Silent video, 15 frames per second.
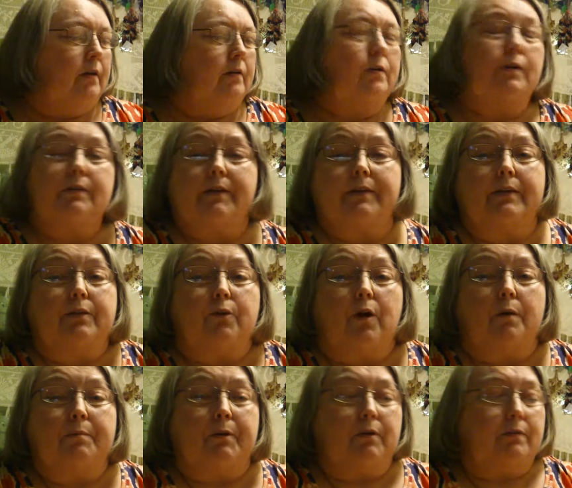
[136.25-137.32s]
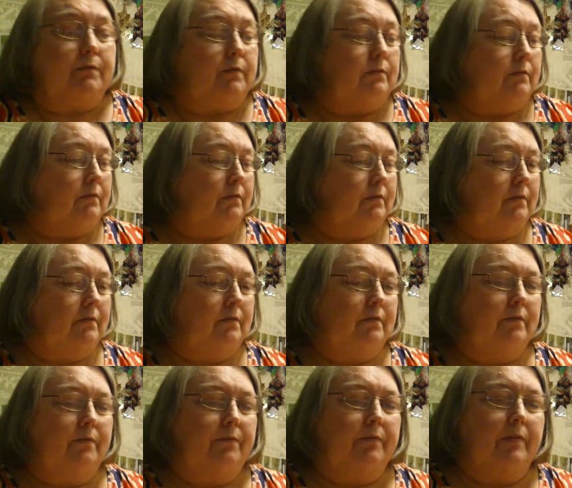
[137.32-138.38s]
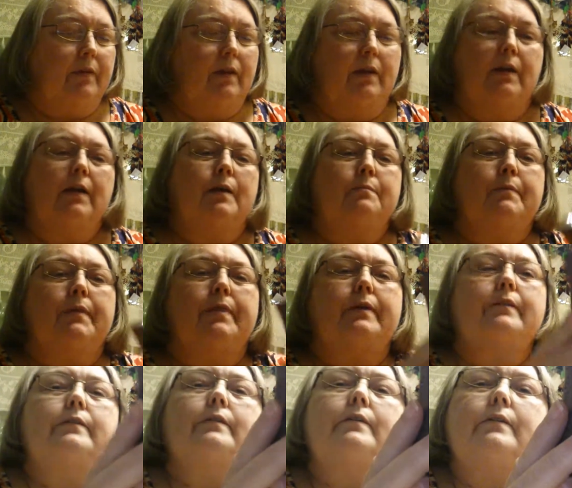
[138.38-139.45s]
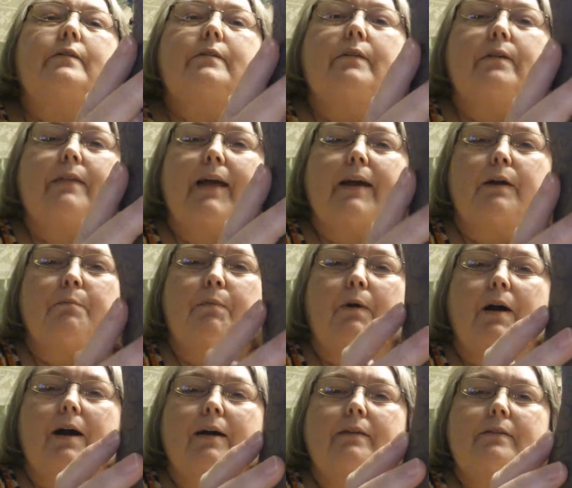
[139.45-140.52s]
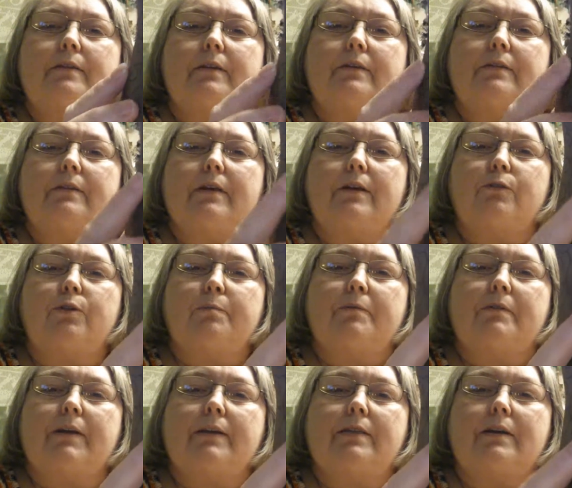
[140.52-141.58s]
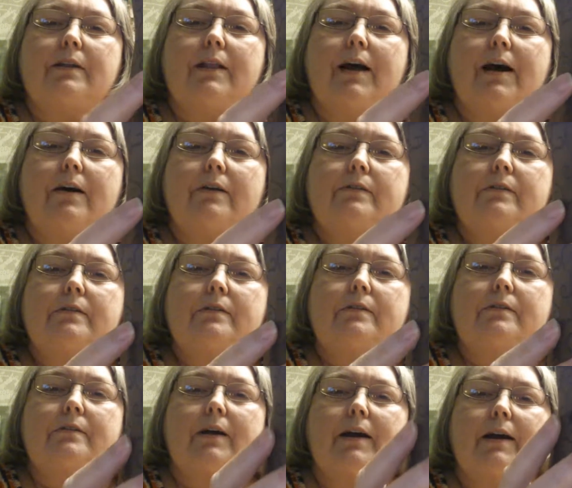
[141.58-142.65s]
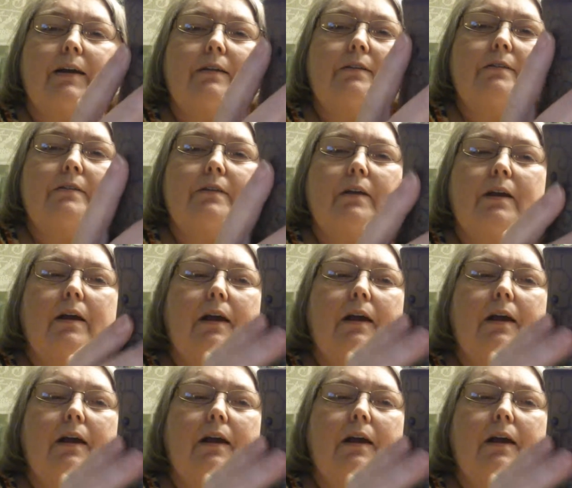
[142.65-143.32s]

Of course, I think they're all beautiful. But this is like a bronze, and you see it's almost like the clouds. It's the designs.